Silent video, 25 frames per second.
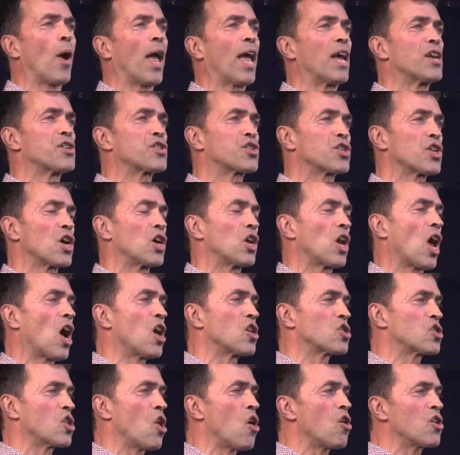is that
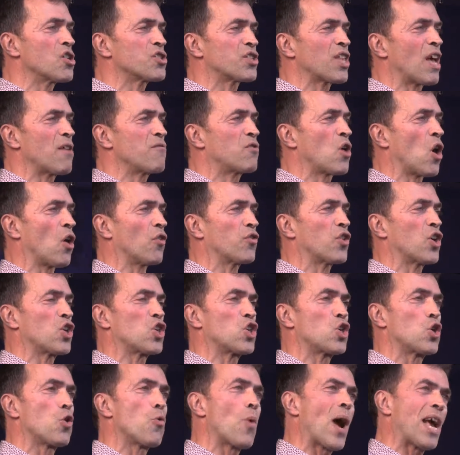as long as they've got the
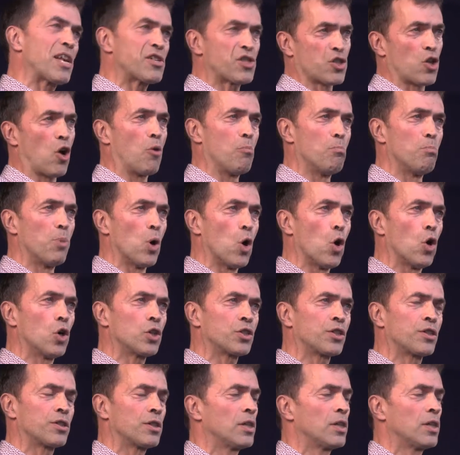US on board,